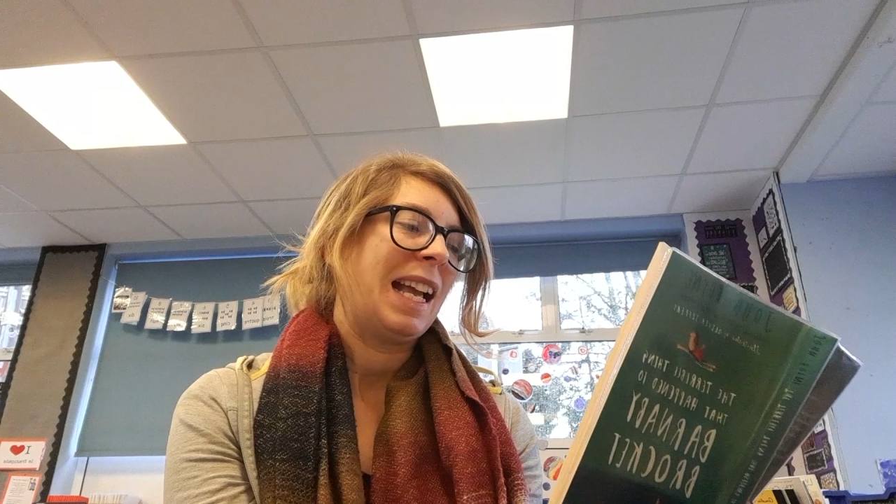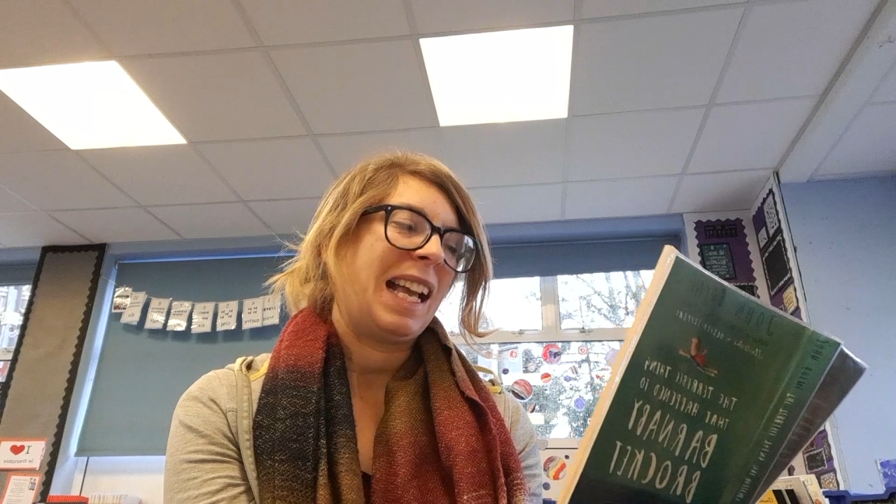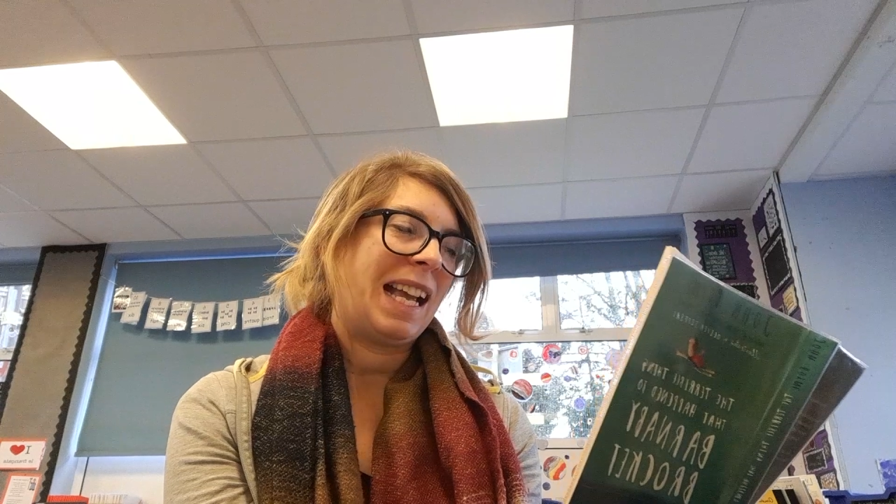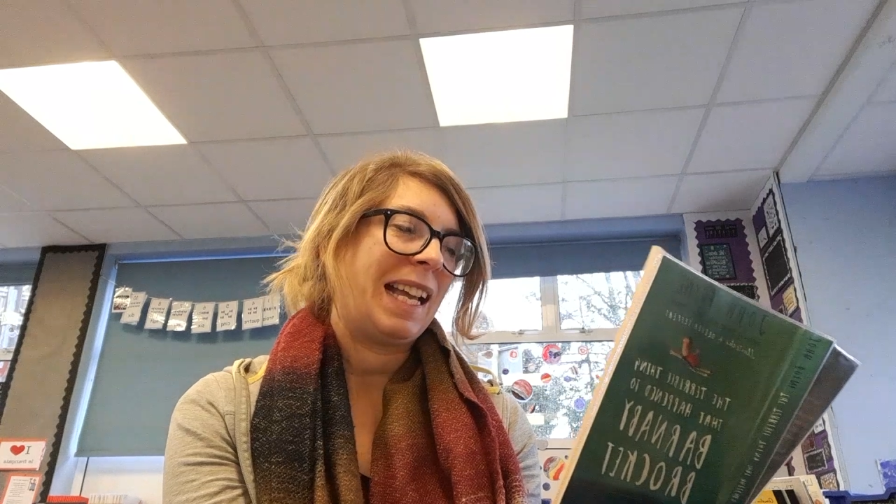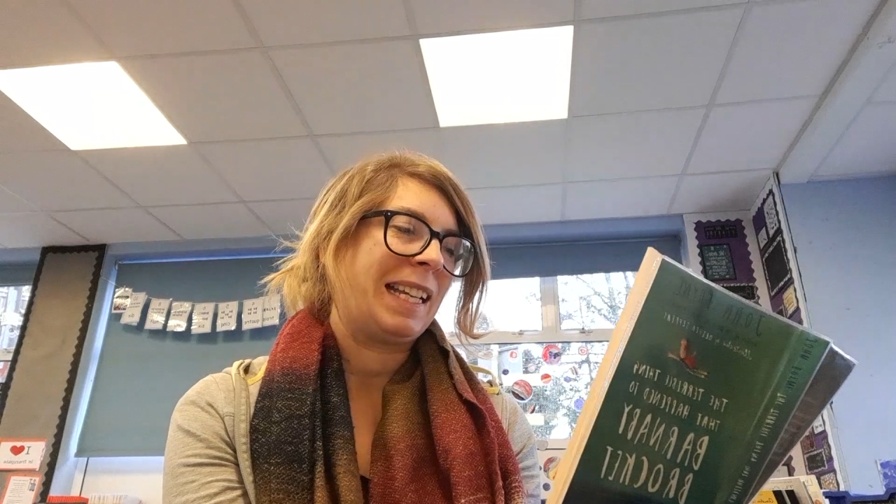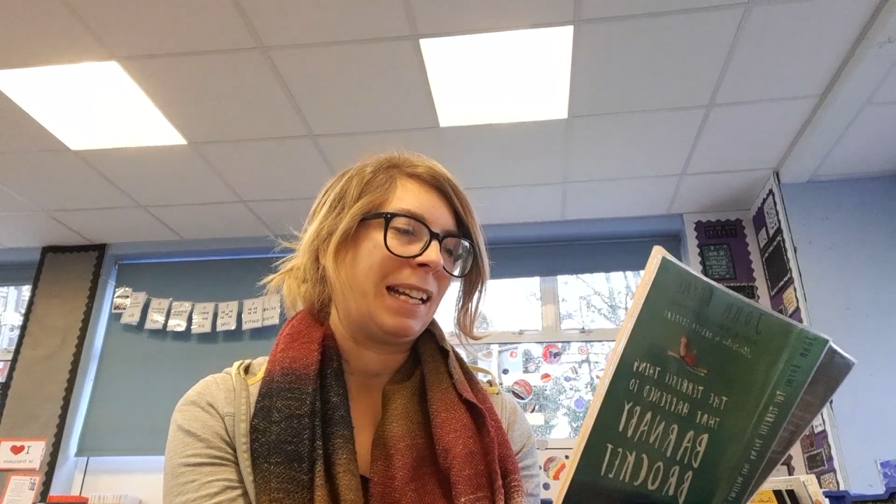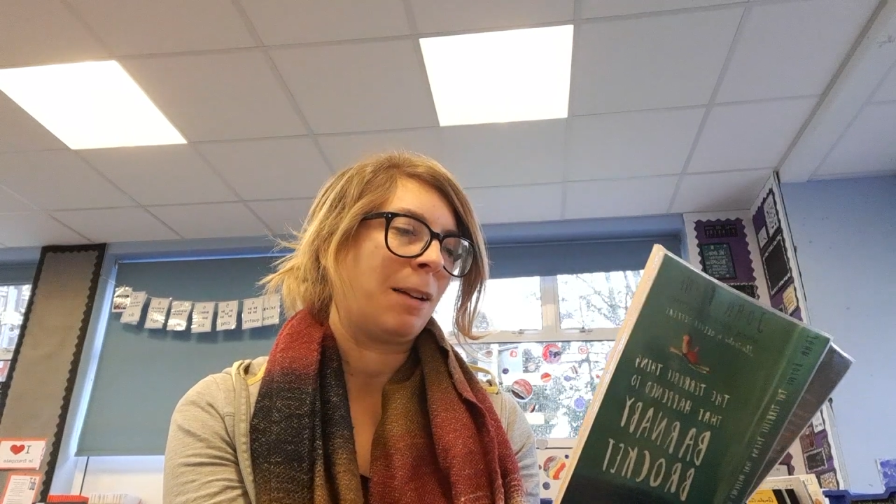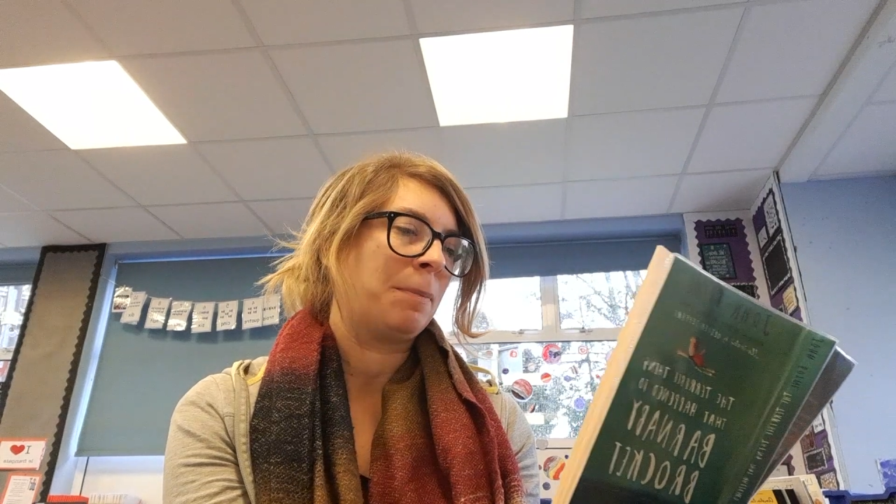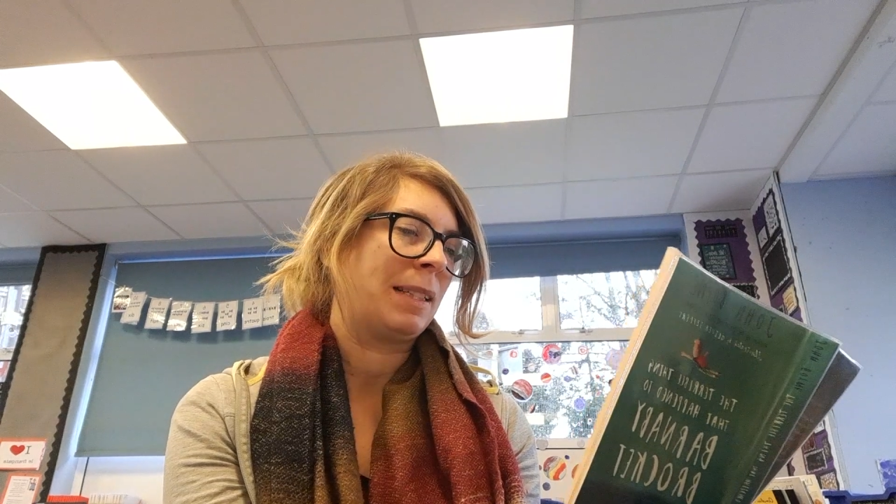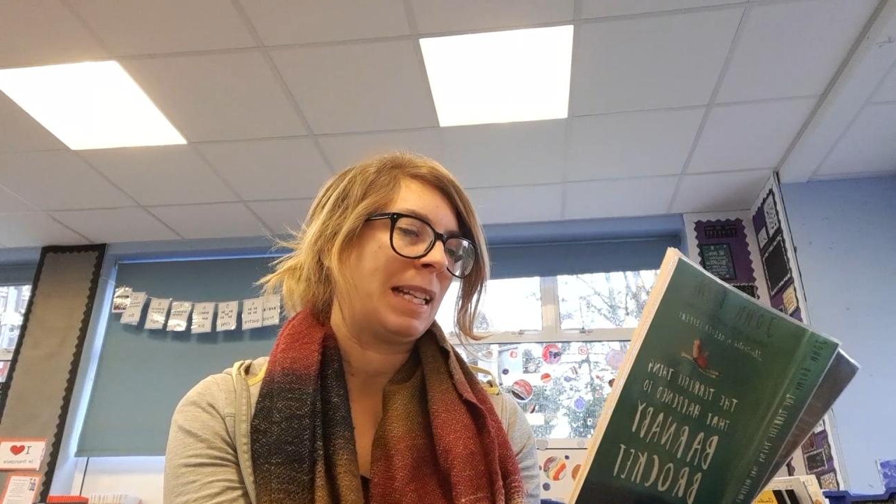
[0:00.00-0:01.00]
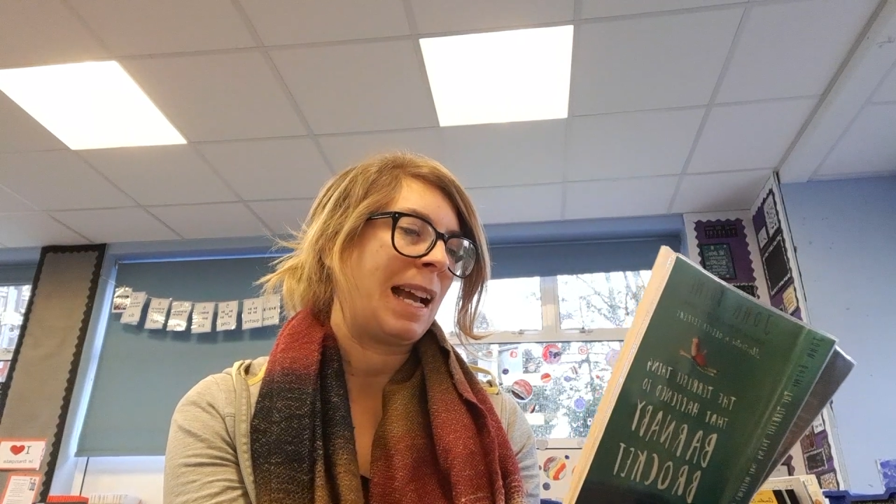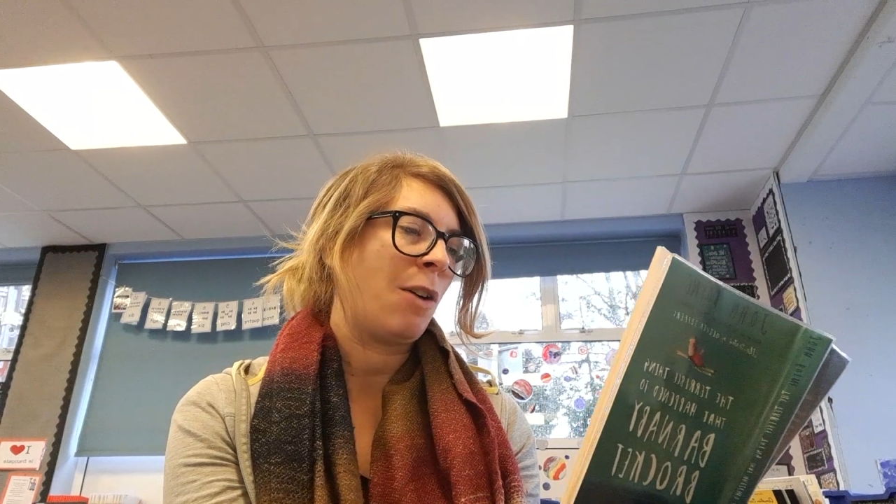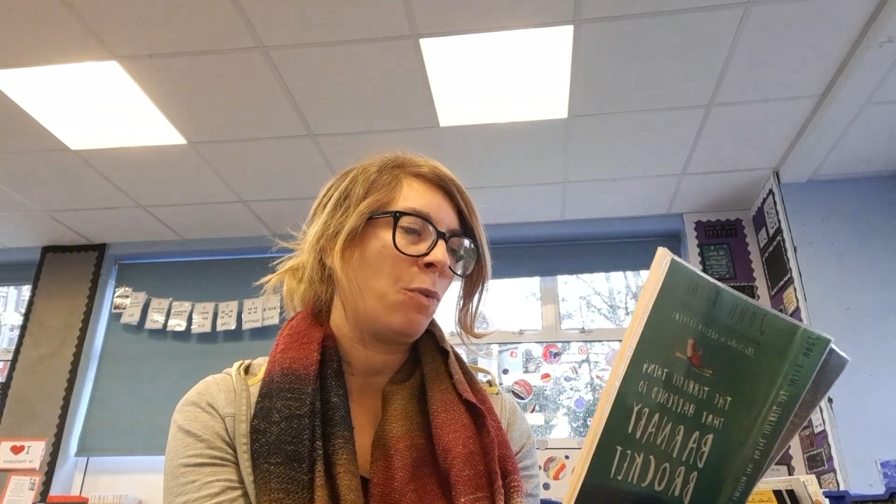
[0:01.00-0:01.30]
"Here he comes now.